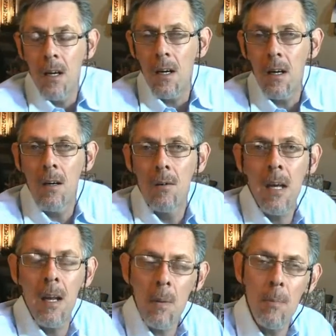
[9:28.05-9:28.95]
uh, um,
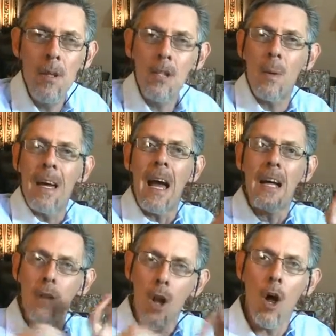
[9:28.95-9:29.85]
and let me put this way
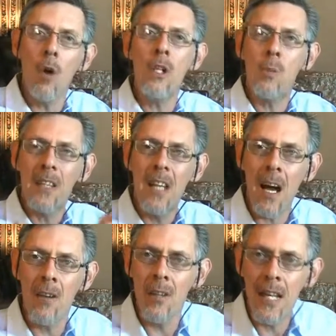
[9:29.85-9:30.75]
as long as what they
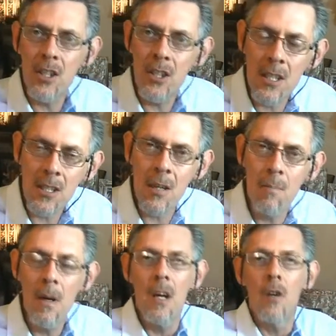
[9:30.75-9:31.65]
under that
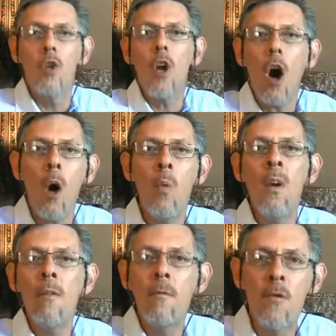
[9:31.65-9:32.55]
system the
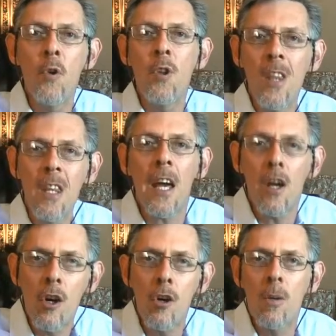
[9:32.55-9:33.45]
only fruit they
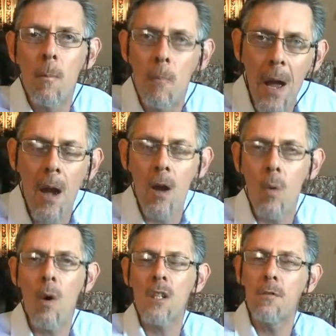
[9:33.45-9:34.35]
could bear
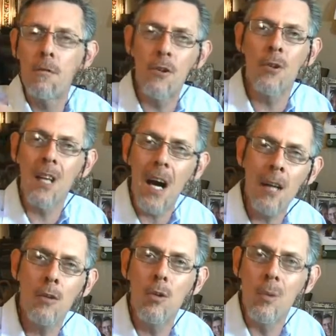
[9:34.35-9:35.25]
was fruit
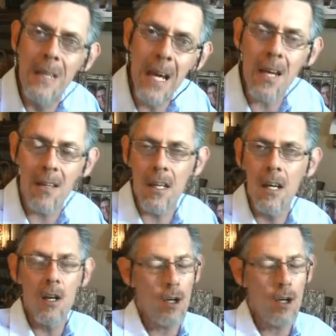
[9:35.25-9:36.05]
unto death